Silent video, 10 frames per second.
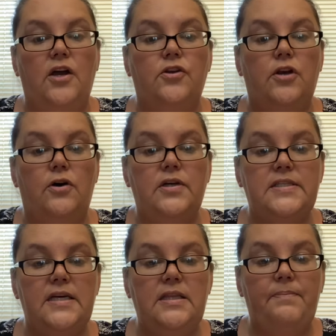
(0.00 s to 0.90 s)

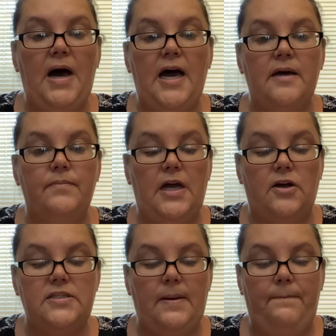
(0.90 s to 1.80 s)
Notice at the bottom
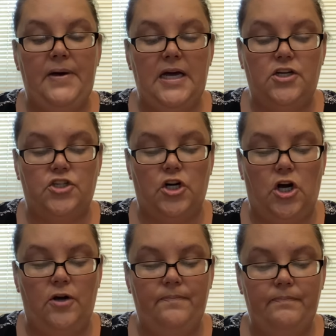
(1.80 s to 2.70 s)
there is a
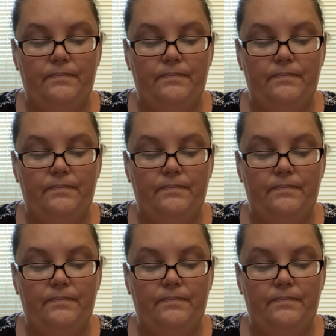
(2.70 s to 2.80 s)
picture